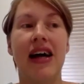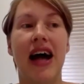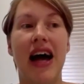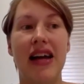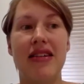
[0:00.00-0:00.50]

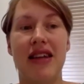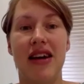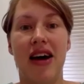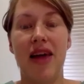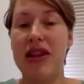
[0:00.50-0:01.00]
And
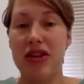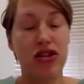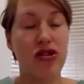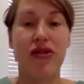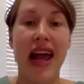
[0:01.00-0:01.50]
I mean, the
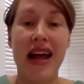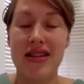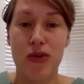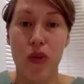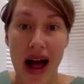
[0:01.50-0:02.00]
story
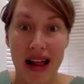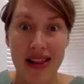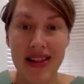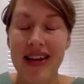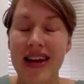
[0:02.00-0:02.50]
ends
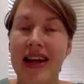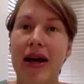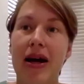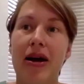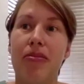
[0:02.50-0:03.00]
well,
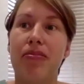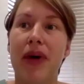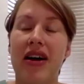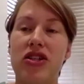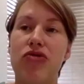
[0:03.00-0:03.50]

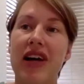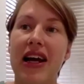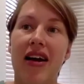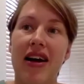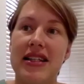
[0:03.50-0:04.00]
but
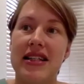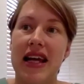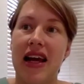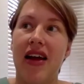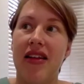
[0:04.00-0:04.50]

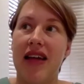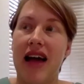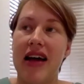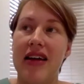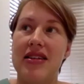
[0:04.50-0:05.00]
realizing
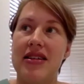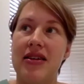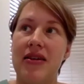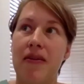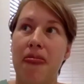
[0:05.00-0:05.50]
that
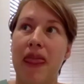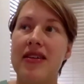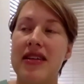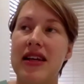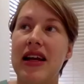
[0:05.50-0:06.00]

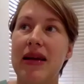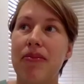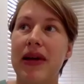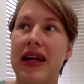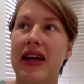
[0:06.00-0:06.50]
as an
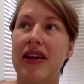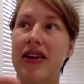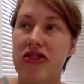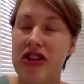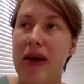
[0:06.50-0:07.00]
Olympic
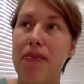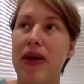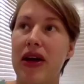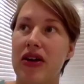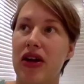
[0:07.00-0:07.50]

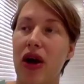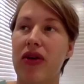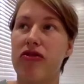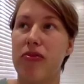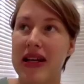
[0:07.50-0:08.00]
champion going
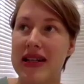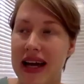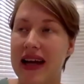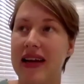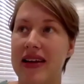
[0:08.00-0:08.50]
for my
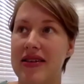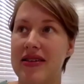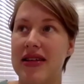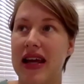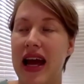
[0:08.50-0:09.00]
second
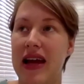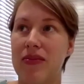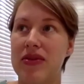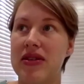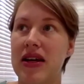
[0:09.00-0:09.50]

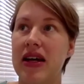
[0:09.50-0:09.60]
games,